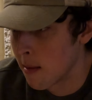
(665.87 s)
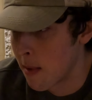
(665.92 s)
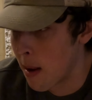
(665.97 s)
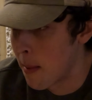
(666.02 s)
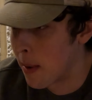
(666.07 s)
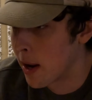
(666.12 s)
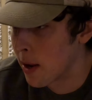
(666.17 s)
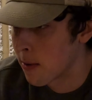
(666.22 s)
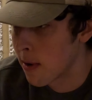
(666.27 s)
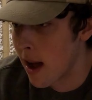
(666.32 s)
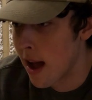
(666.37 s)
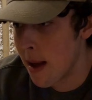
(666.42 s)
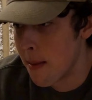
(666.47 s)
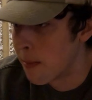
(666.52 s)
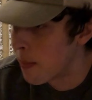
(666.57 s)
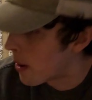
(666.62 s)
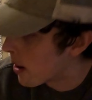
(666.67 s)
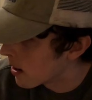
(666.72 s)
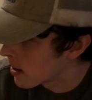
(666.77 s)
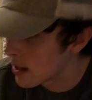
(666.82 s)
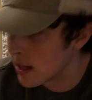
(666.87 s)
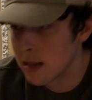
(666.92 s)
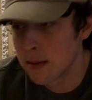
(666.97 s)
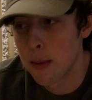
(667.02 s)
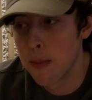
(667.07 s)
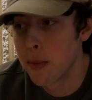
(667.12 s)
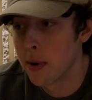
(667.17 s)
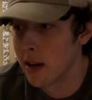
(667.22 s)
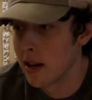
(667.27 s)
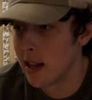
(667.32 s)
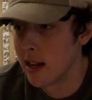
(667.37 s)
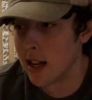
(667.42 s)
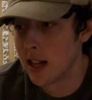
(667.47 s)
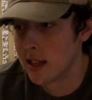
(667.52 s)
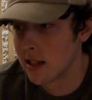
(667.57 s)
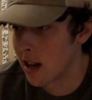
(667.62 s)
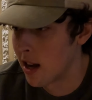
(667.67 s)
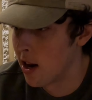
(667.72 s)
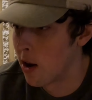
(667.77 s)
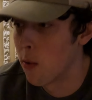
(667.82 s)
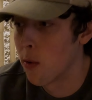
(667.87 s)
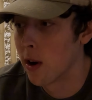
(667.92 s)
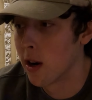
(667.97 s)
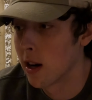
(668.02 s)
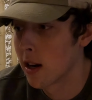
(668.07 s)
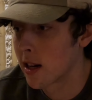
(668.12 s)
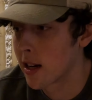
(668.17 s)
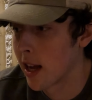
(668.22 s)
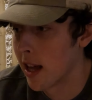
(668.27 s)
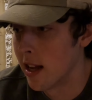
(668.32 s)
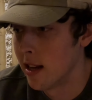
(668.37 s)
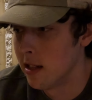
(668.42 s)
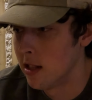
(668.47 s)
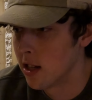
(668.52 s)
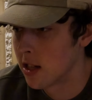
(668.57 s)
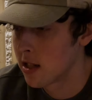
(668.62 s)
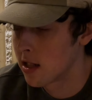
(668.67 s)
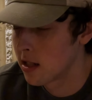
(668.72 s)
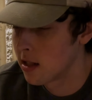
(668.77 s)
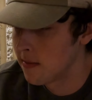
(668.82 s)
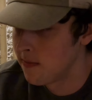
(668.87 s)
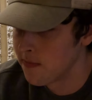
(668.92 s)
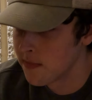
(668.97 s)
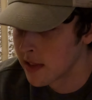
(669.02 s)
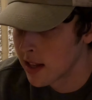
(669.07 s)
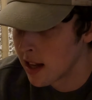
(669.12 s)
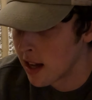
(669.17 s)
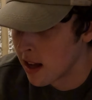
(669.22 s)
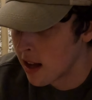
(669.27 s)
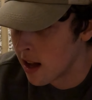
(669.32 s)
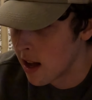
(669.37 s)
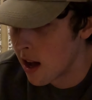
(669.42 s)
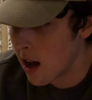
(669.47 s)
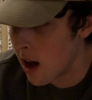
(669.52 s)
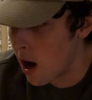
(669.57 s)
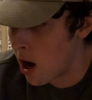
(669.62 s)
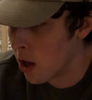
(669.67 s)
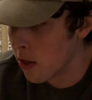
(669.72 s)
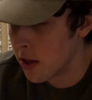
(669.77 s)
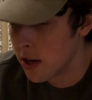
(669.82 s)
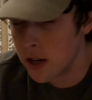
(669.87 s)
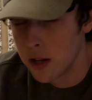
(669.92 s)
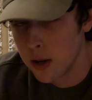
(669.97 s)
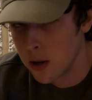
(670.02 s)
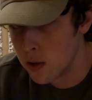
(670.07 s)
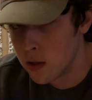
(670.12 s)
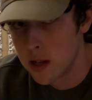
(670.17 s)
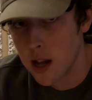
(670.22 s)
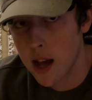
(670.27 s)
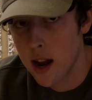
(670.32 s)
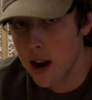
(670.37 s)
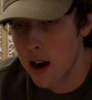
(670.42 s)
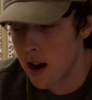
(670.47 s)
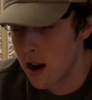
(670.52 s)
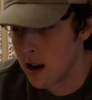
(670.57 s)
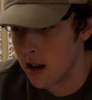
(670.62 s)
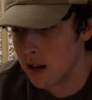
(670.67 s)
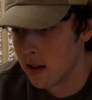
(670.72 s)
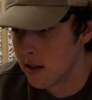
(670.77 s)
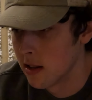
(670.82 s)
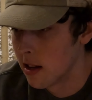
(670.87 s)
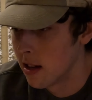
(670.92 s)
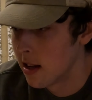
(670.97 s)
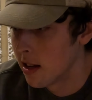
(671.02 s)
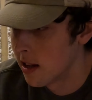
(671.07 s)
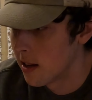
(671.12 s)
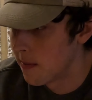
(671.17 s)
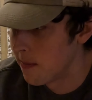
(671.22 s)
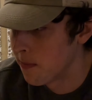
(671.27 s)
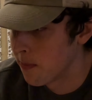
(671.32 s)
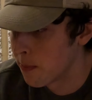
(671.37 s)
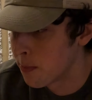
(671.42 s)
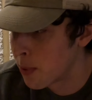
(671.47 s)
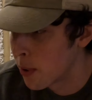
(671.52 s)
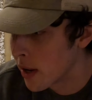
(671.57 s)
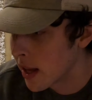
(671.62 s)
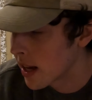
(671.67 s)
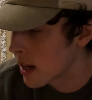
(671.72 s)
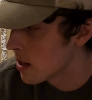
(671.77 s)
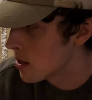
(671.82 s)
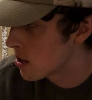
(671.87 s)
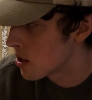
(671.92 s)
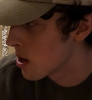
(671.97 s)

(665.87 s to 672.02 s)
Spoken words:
My buddy Ryan Park, he's been putting in a ton of work, and just all the dudes that are putting in